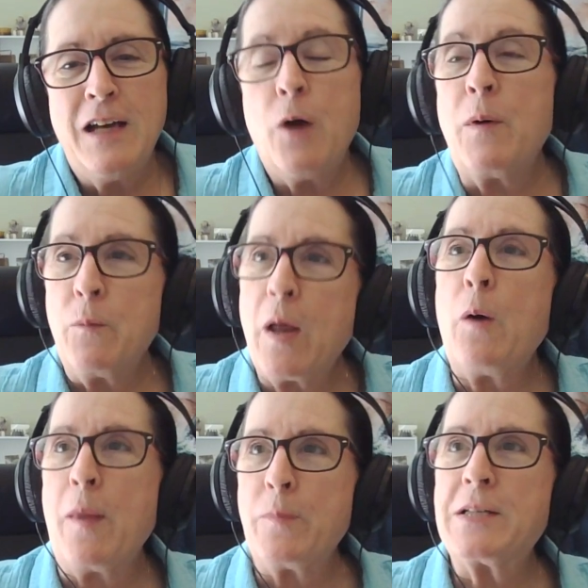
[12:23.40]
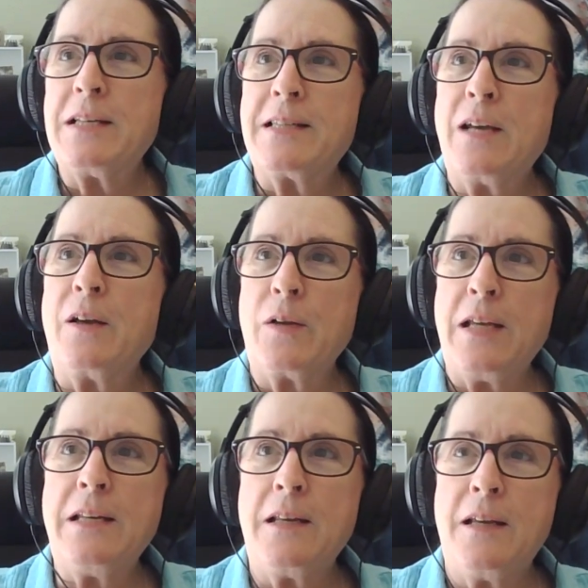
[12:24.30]
I was going to say,
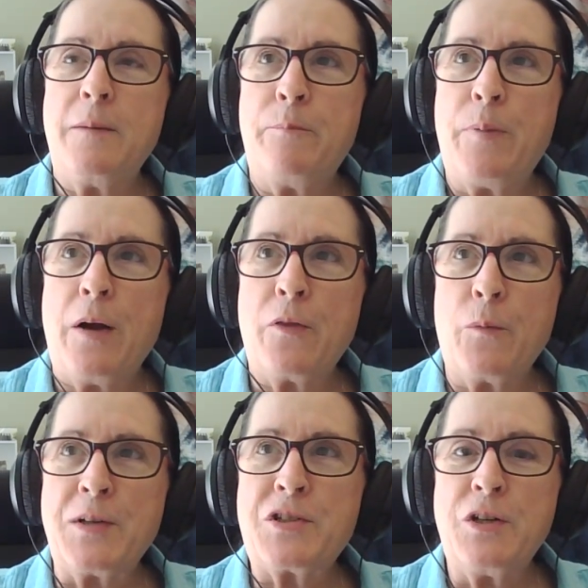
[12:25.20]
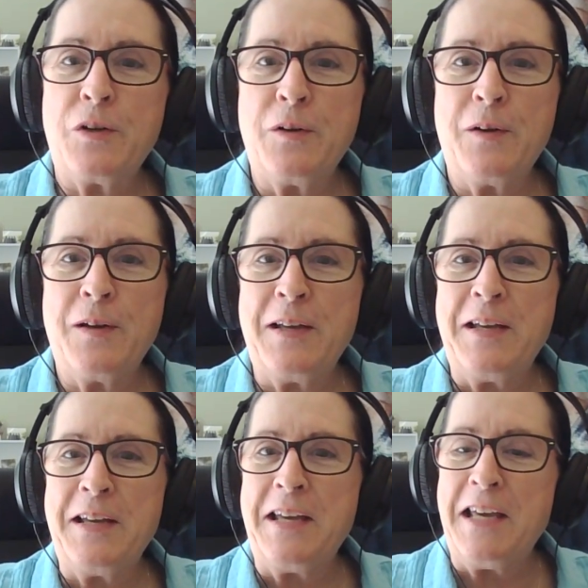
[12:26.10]
the rest of
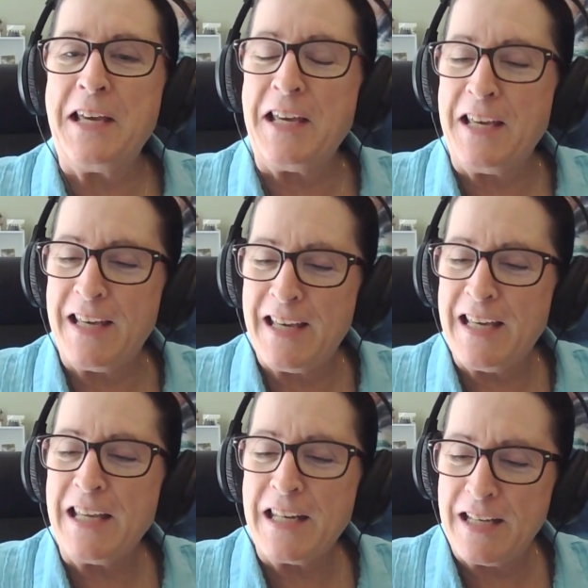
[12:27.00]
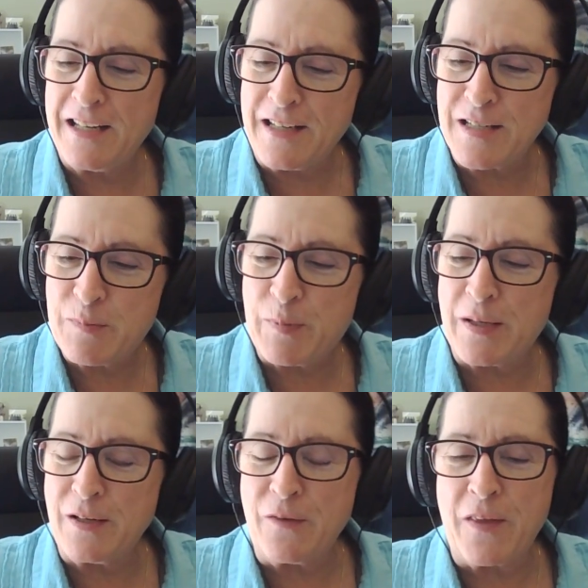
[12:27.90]
it is,
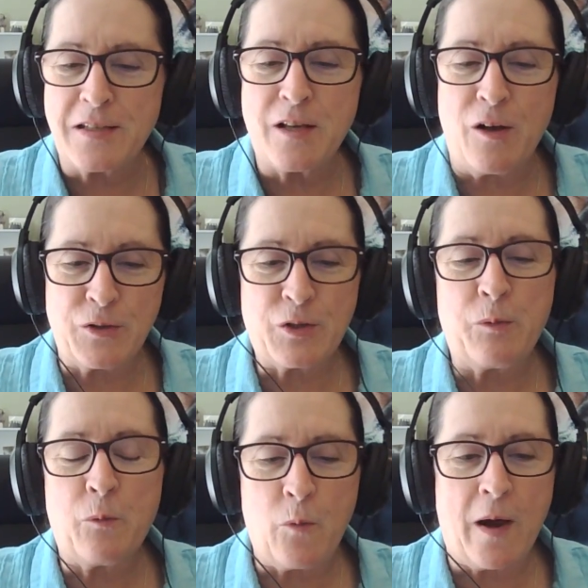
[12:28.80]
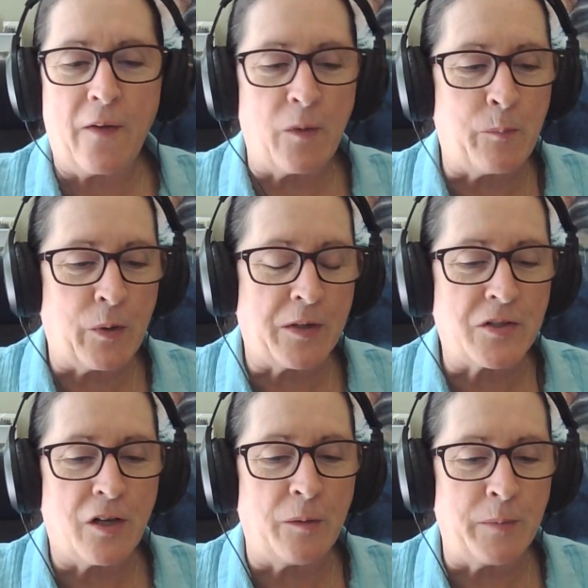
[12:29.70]
but that's also why the book is
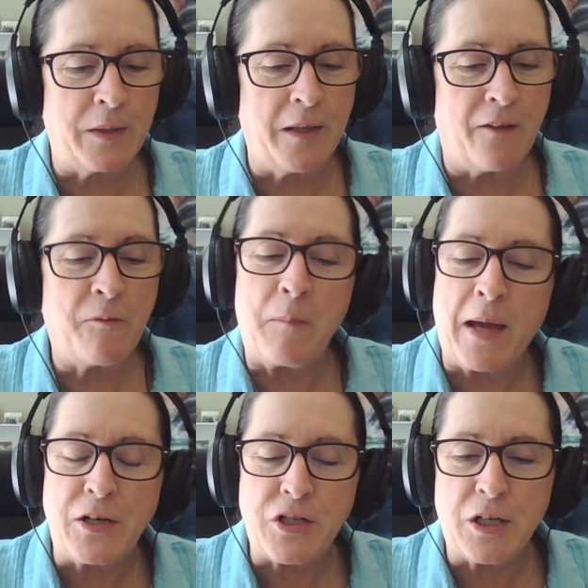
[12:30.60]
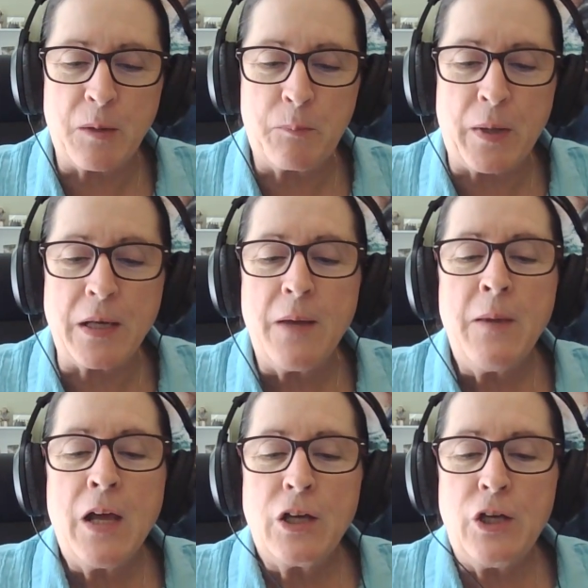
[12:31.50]
called Midlife Magic. But
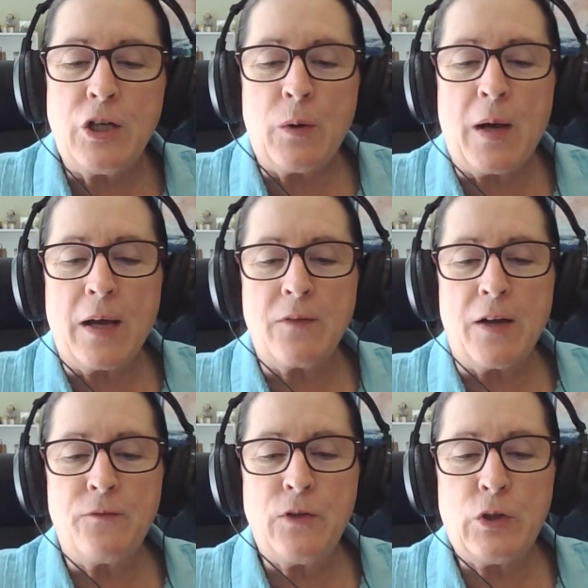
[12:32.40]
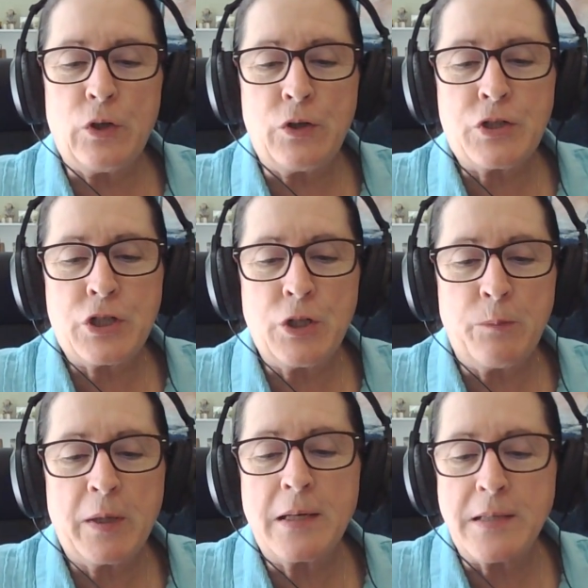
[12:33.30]
I've learned too,
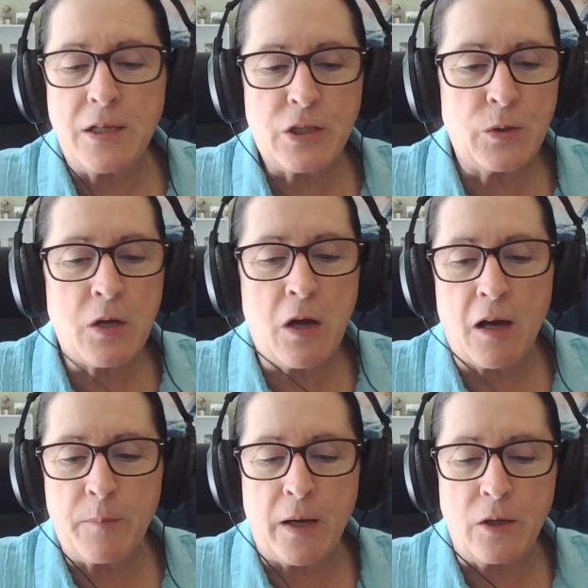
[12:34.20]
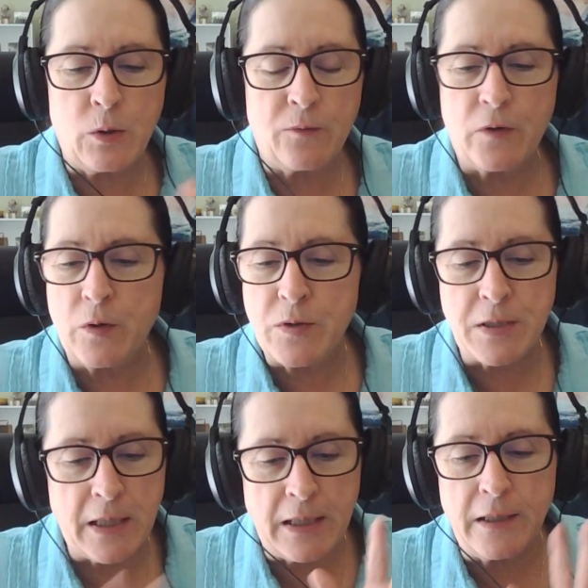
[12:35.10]
because I do talk about UFOs
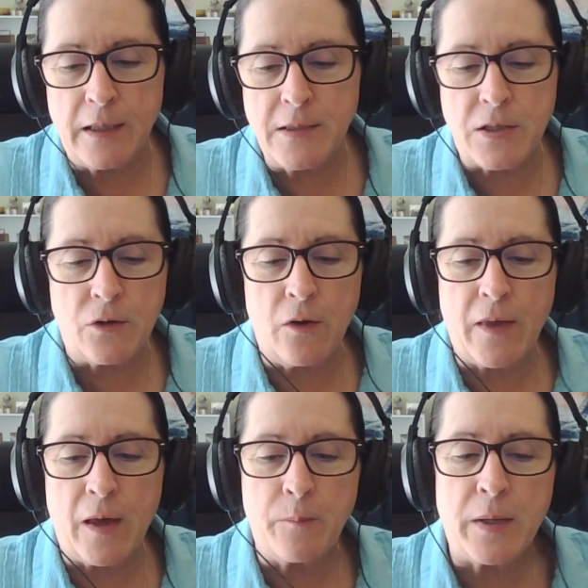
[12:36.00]
and aliens and all that.